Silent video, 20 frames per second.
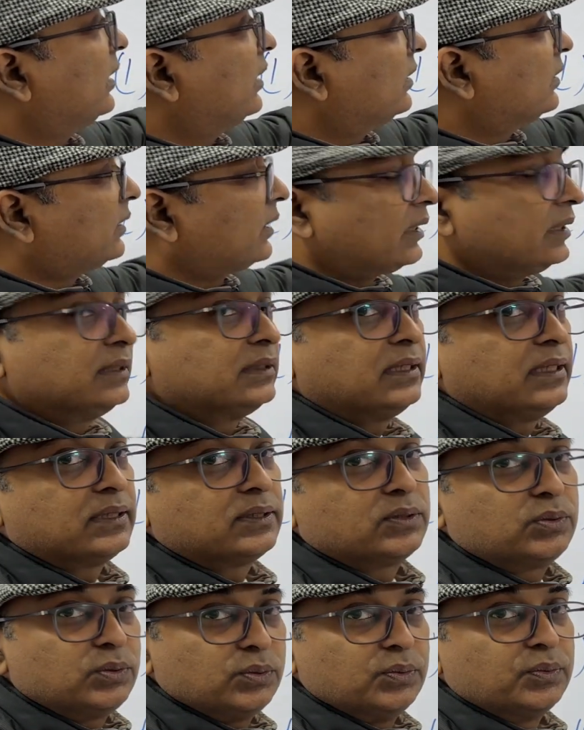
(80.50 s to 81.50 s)
and second is
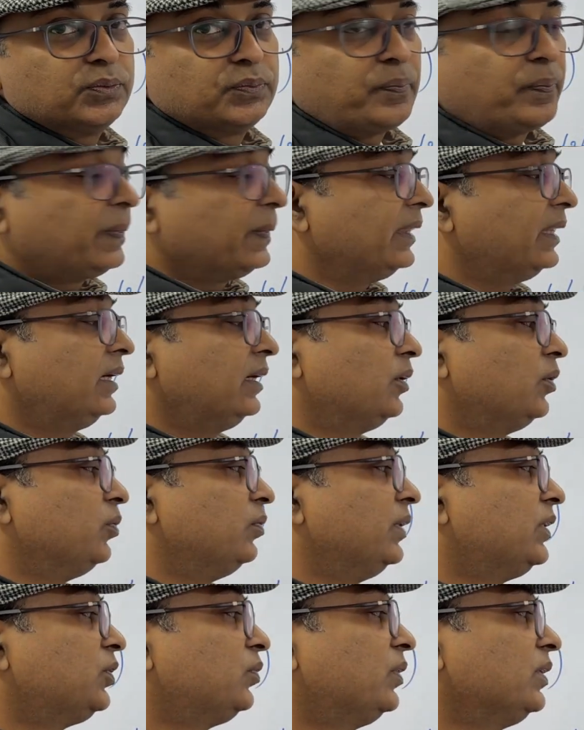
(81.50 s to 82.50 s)
x2, then
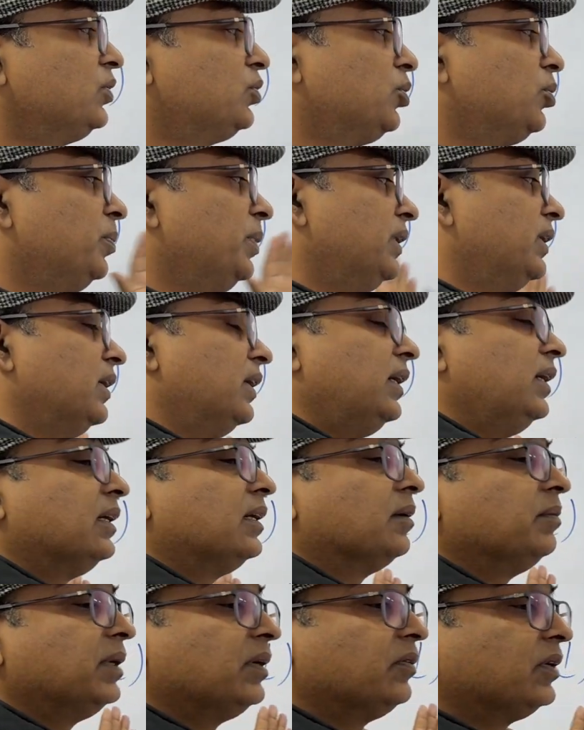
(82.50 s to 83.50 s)
which one should be the
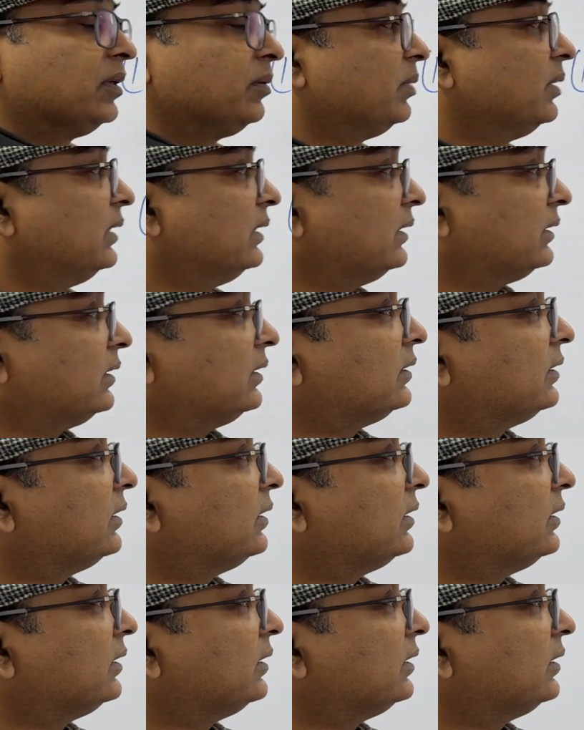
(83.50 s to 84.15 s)
incoming variable? This is